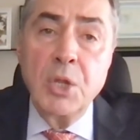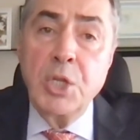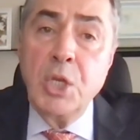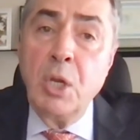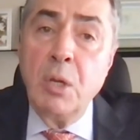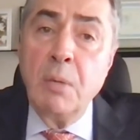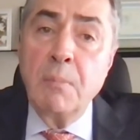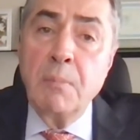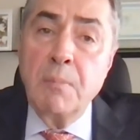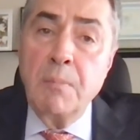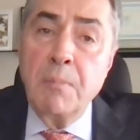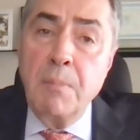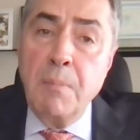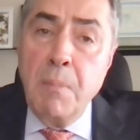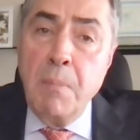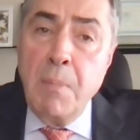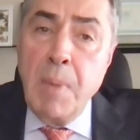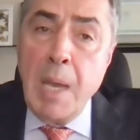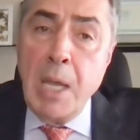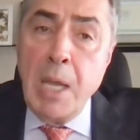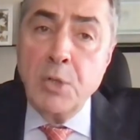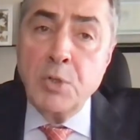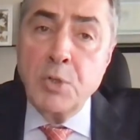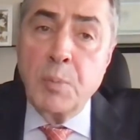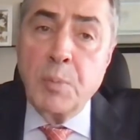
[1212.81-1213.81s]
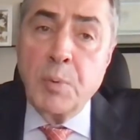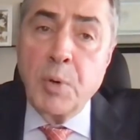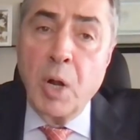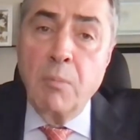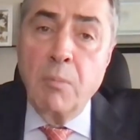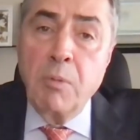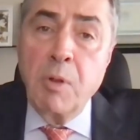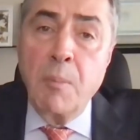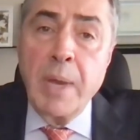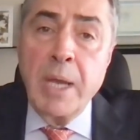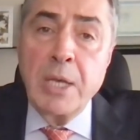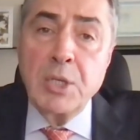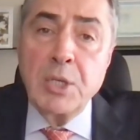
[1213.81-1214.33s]
The major
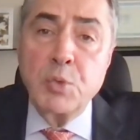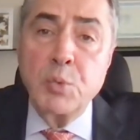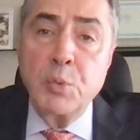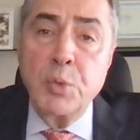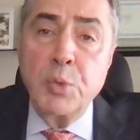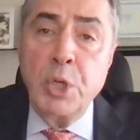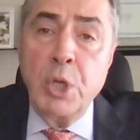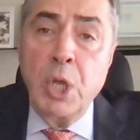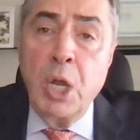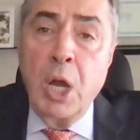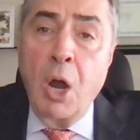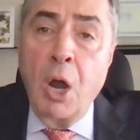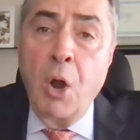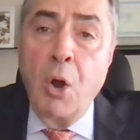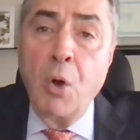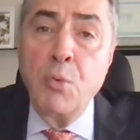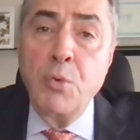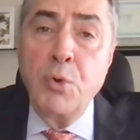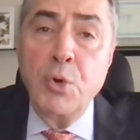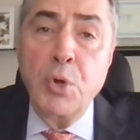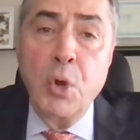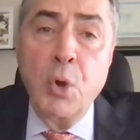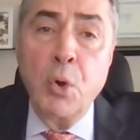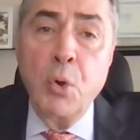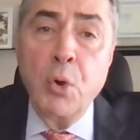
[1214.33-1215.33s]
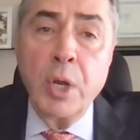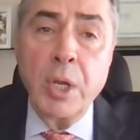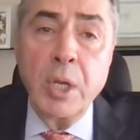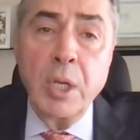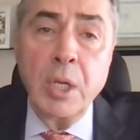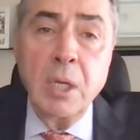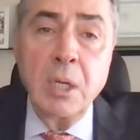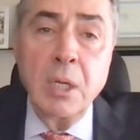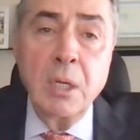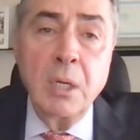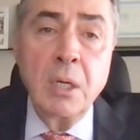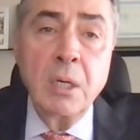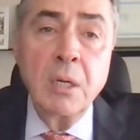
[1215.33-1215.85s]
problem, as we all know
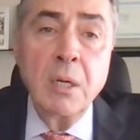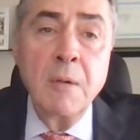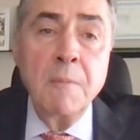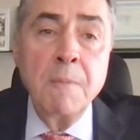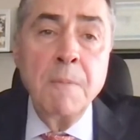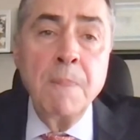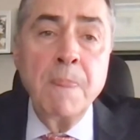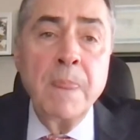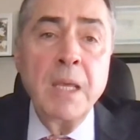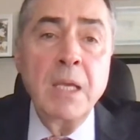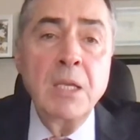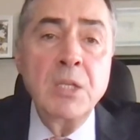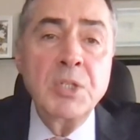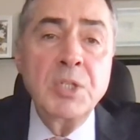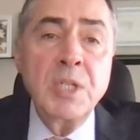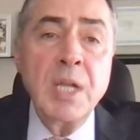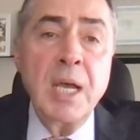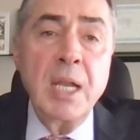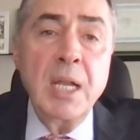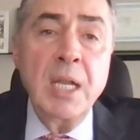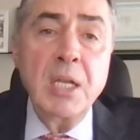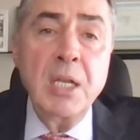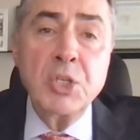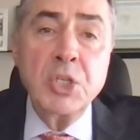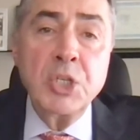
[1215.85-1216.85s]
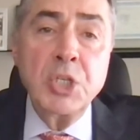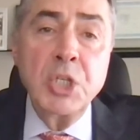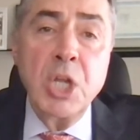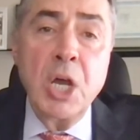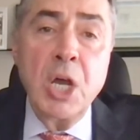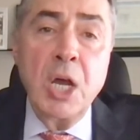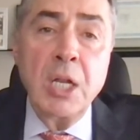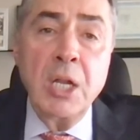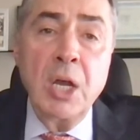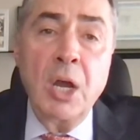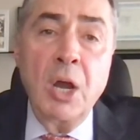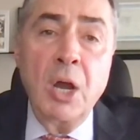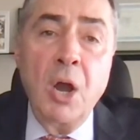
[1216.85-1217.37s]
here, is that it's
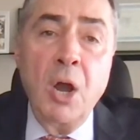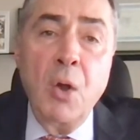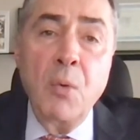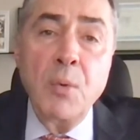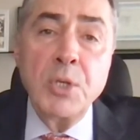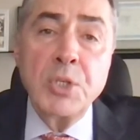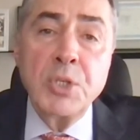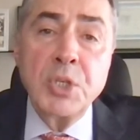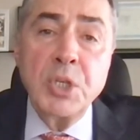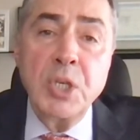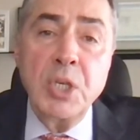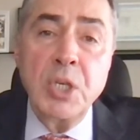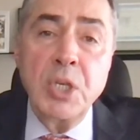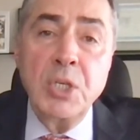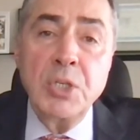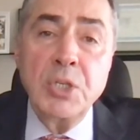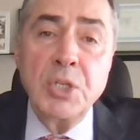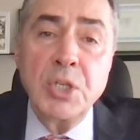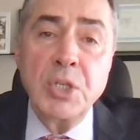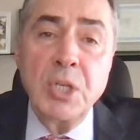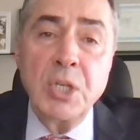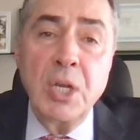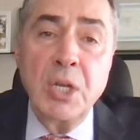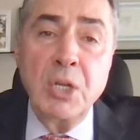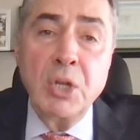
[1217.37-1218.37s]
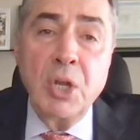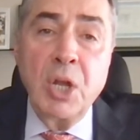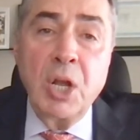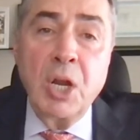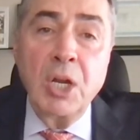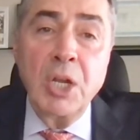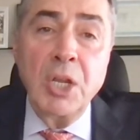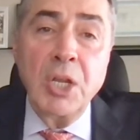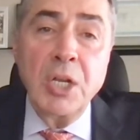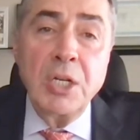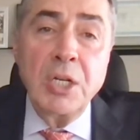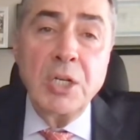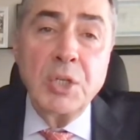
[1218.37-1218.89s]
not always easy and
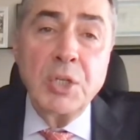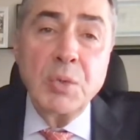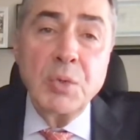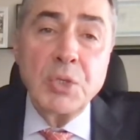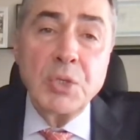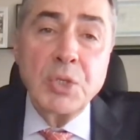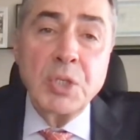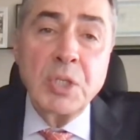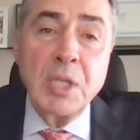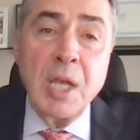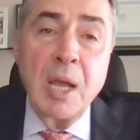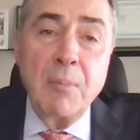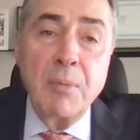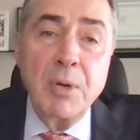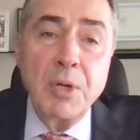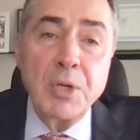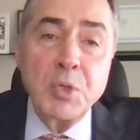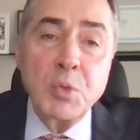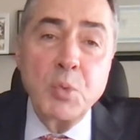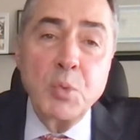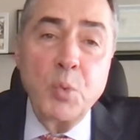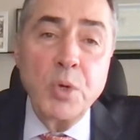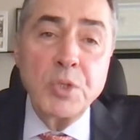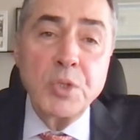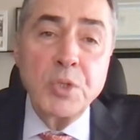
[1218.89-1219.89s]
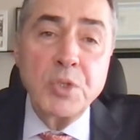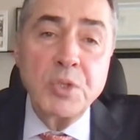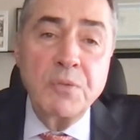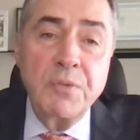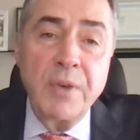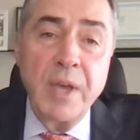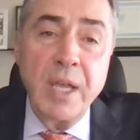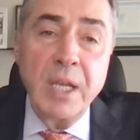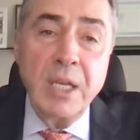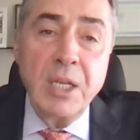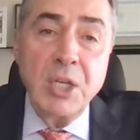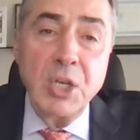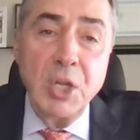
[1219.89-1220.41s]
clear to establish what's
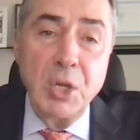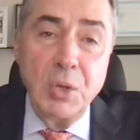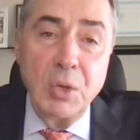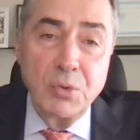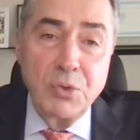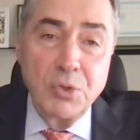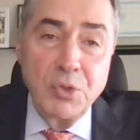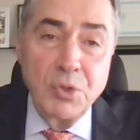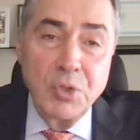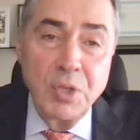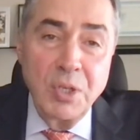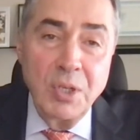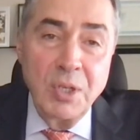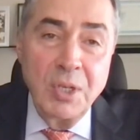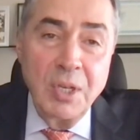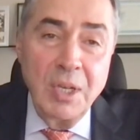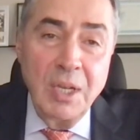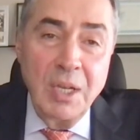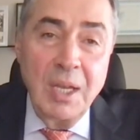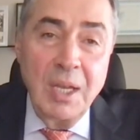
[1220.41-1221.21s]
fake news